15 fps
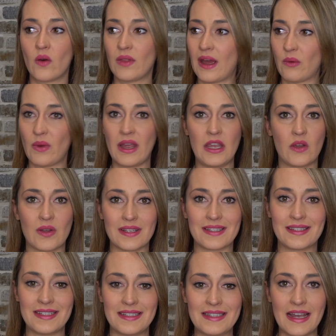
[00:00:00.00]
That way you could
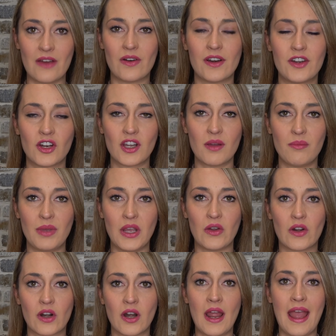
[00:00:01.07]
sit down on your
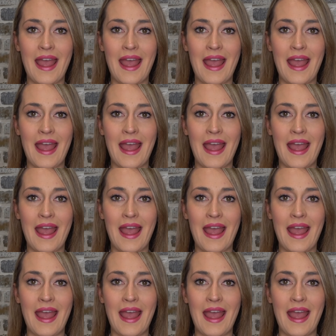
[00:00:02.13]
computer